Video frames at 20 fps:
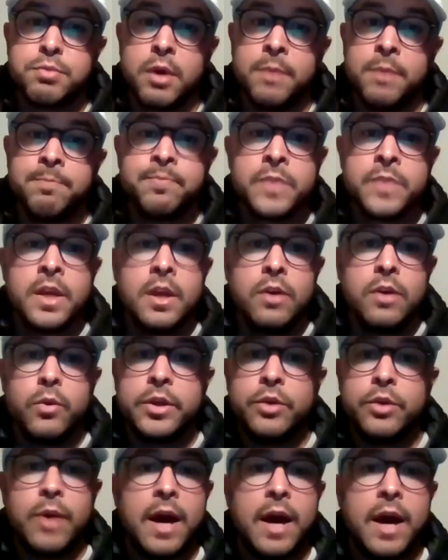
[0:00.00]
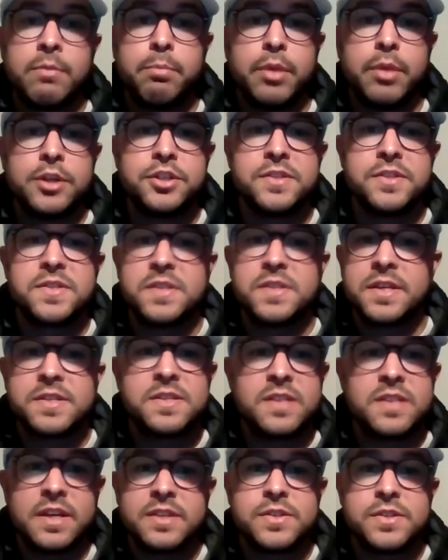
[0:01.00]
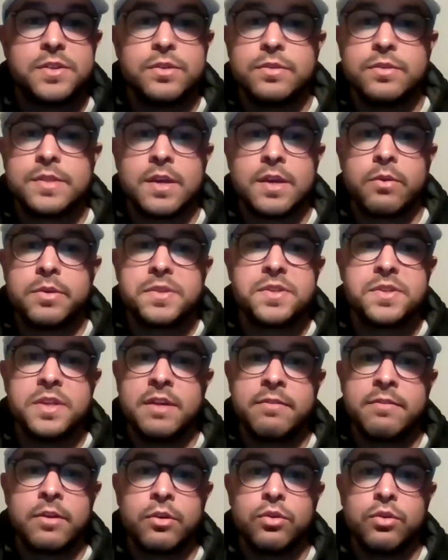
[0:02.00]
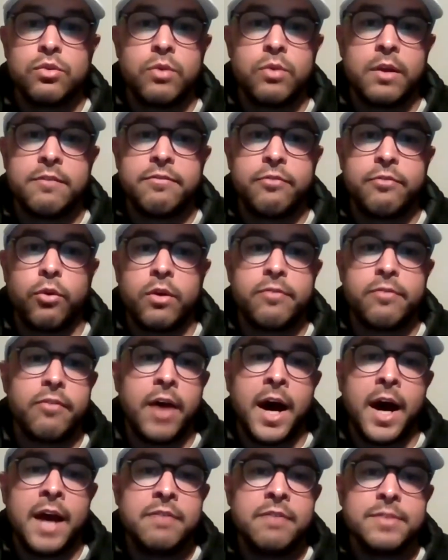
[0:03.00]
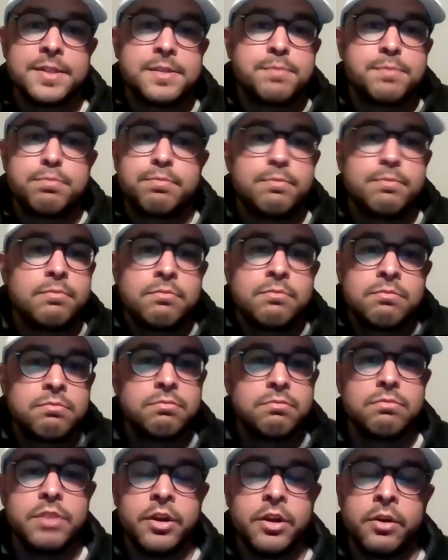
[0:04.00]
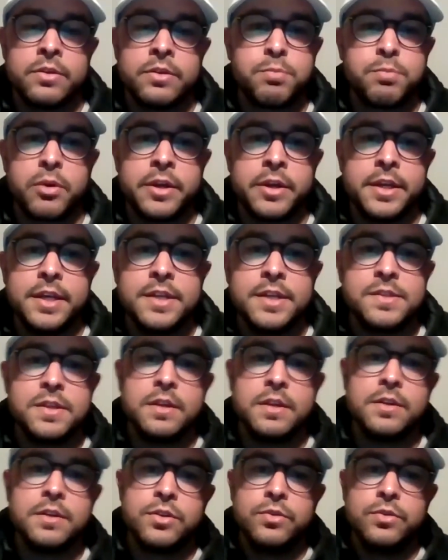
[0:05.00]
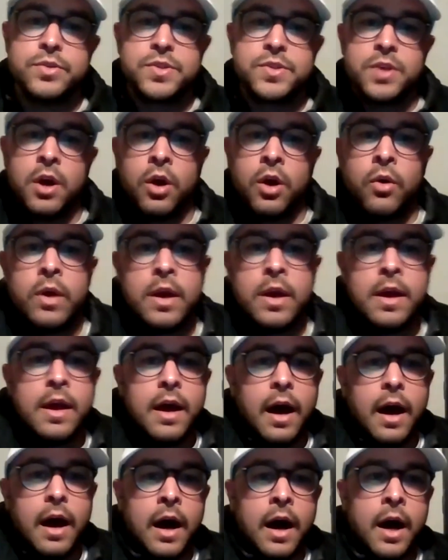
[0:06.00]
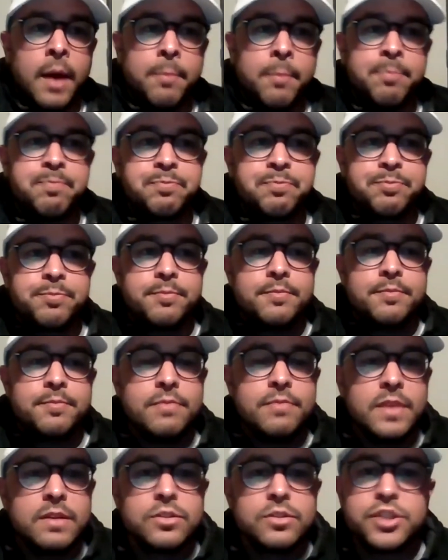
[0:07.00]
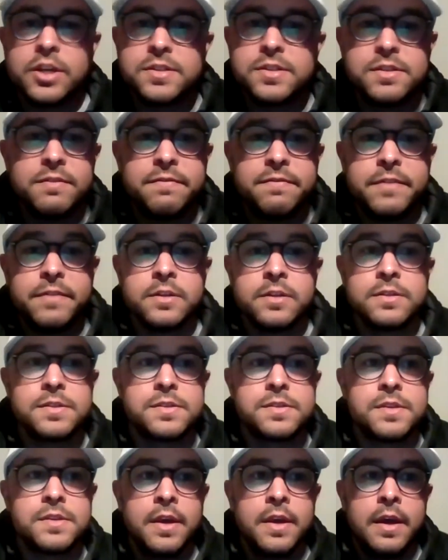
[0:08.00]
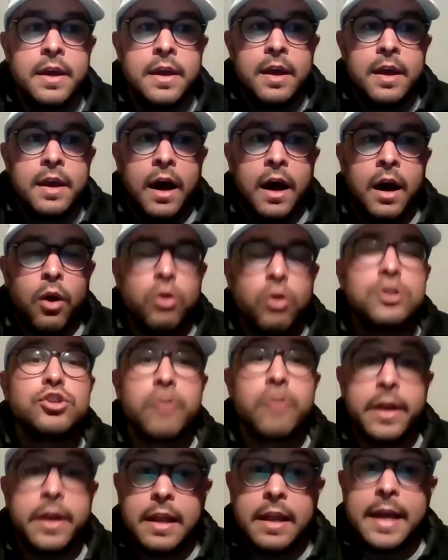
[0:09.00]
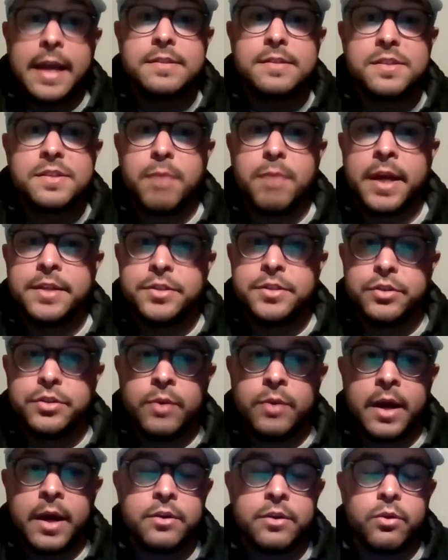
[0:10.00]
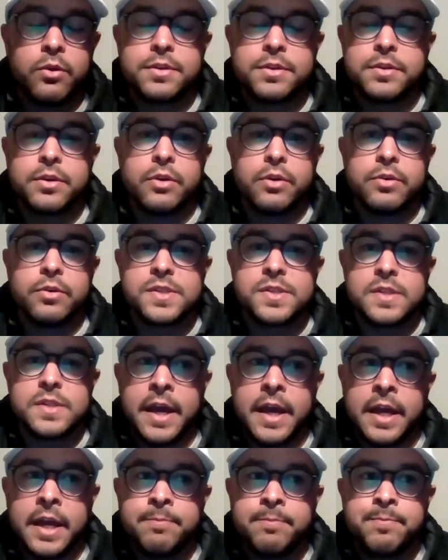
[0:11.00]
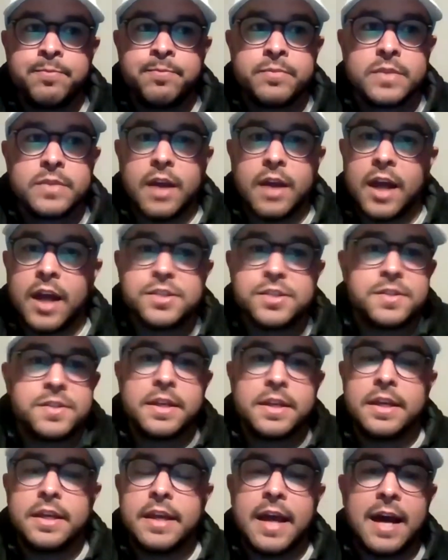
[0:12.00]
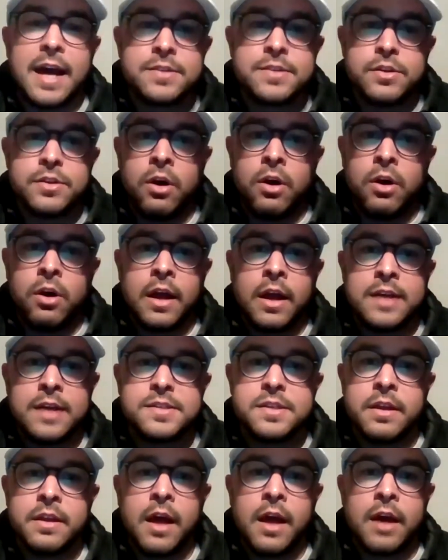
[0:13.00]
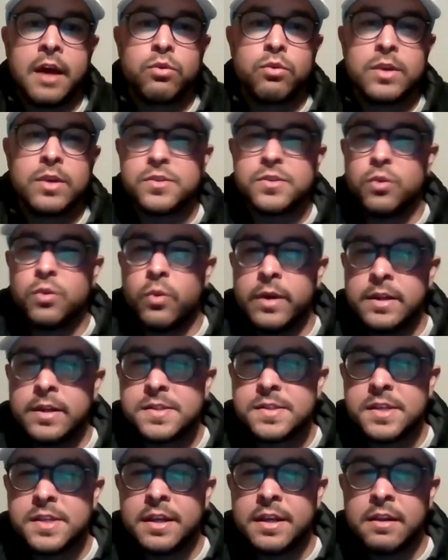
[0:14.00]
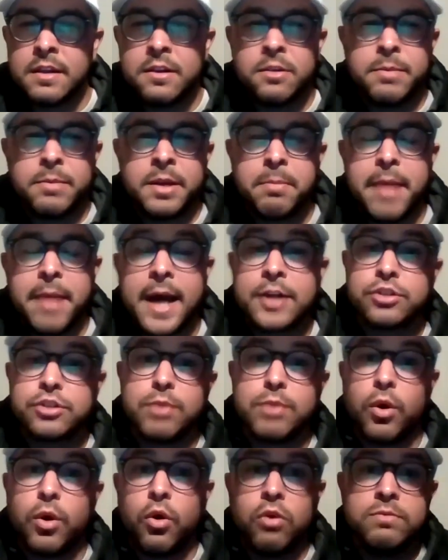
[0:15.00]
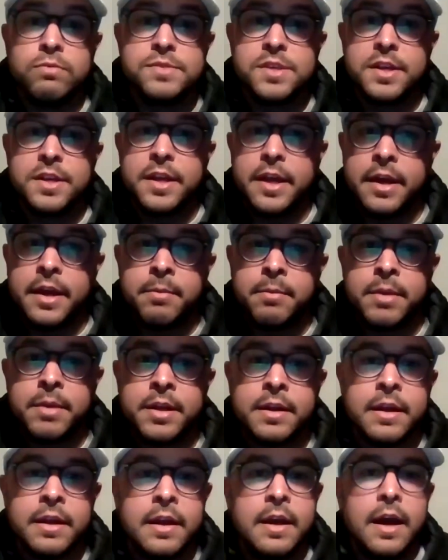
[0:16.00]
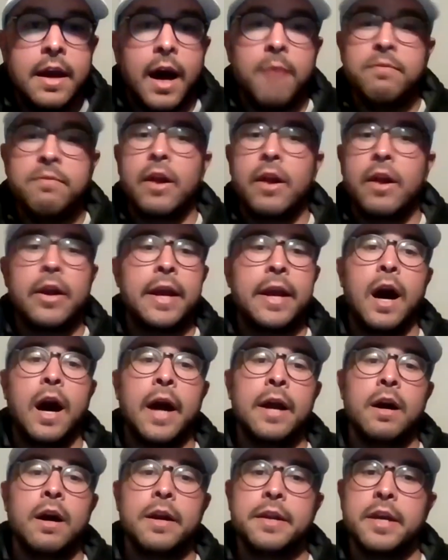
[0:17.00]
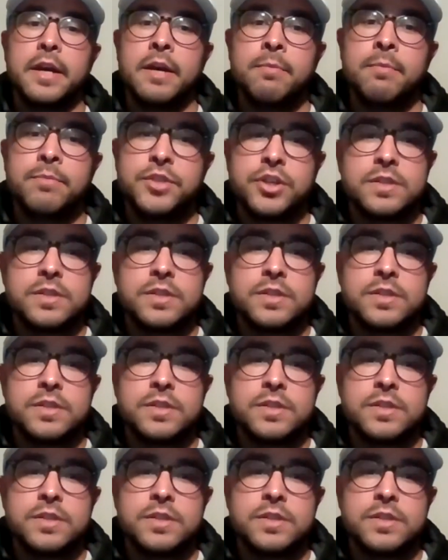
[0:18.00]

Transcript: But when you have a bunch of 6'6" dudes at receiver who run 4.5, it's pretty easy to do so. Justin Fields or Trey Lance is my 2 out of North Dakota State. I just think he has it all. I see a lot of Russell Wilson, a little bit of Patrick Mahomes in him, and I'm very high on him.